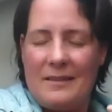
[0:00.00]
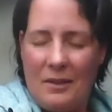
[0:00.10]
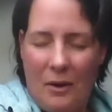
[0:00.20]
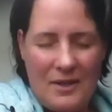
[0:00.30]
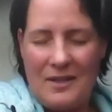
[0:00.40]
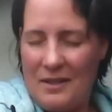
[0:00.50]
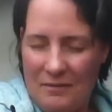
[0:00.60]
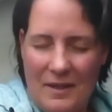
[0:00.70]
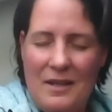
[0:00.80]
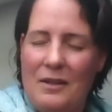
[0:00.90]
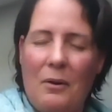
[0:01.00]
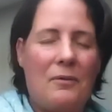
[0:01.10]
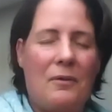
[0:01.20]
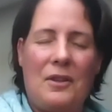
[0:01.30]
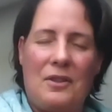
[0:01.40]
cognitively go
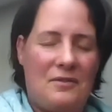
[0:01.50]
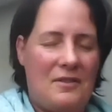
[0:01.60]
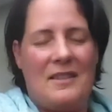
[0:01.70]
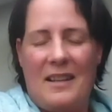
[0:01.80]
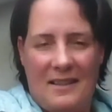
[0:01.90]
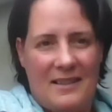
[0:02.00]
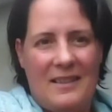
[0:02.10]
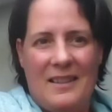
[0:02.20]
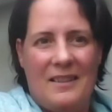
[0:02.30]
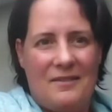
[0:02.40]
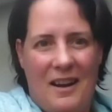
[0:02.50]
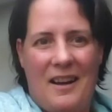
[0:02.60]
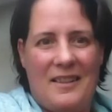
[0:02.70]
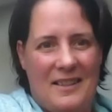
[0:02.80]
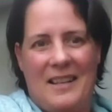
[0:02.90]
for heuristics
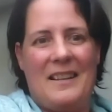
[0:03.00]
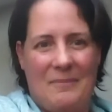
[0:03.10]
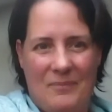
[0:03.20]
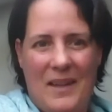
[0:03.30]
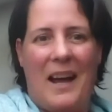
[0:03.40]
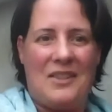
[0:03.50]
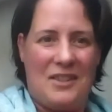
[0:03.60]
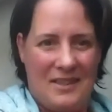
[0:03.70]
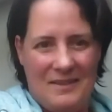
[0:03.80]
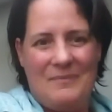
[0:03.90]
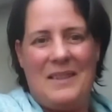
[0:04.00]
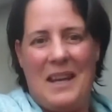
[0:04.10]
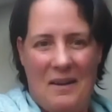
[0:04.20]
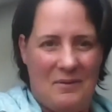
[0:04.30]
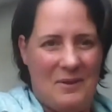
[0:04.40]
rather than actual
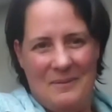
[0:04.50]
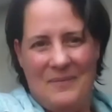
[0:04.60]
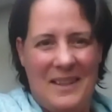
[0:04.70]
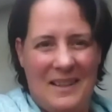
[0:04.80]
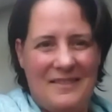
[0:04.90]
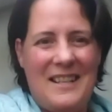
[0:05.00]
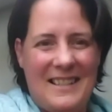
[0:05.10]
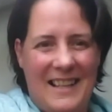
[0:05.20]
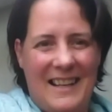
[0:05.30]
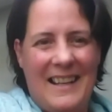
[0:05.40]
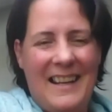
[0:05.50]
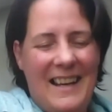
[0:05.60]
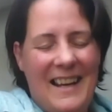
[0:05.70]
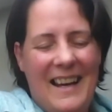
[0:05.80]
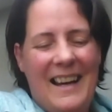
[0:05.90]
careful reasoning.
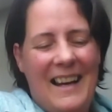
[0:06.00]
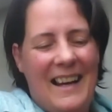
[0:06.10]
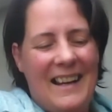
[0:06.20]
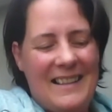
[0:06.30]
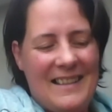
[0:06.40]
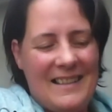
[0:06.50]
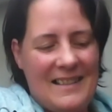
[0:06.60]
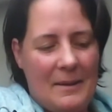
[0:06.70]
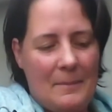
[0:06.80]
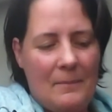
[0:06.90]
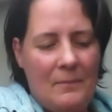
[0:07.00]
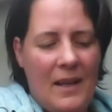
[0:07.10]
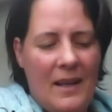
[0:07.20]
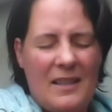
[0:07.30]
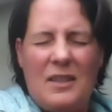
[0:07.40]
And
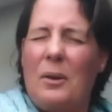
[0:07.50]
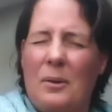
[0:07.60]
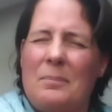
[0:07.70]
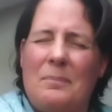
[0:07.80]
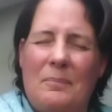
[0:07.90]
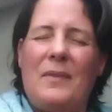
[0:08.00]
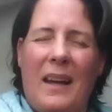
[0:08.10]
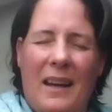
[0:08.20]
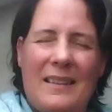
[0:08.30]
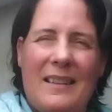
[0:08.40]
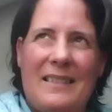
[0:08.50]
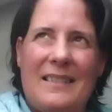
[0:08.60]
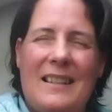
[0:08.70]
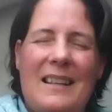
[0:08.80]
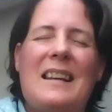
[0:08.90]
so
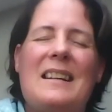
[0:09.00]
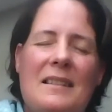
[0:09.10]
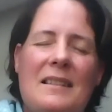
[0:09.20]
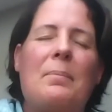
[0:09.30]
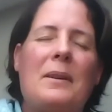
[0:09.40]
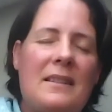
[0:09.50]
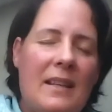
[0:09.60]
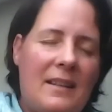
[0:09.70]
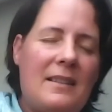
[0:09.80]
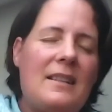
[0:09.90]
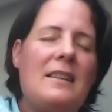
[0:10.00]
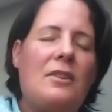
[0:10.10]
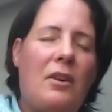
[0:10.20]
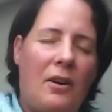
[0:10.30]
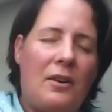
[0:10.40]
it is a particularly
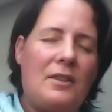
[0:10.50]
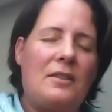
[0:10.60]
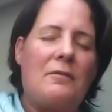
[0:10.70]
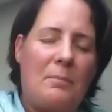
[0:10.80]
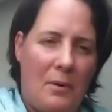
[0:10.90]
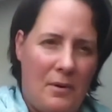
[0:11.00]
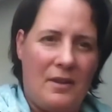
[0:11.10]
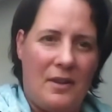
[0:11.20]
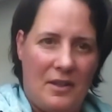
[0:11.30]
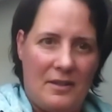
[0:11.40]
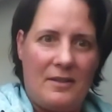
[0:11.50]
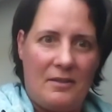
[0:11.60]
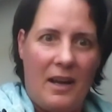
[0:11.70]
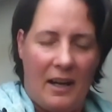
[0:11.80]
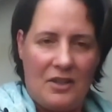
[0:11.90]
cognitive burden on us
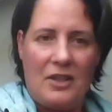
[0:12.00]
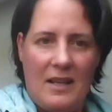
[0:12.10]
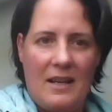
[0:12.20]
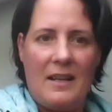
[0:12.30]
to actually